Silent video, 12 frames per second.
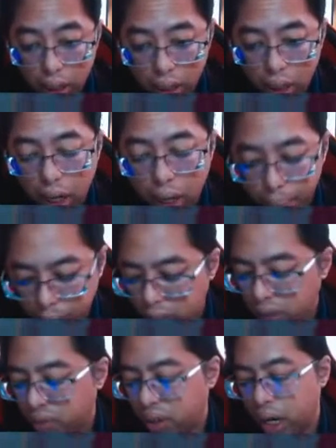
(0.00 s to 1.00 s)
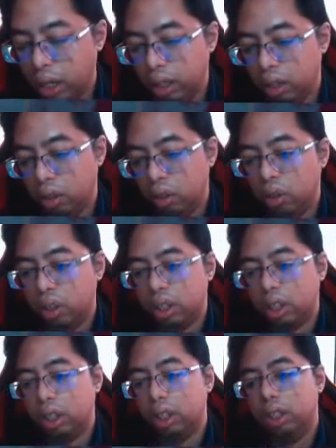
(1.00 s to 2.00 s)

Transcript: gametophyte or the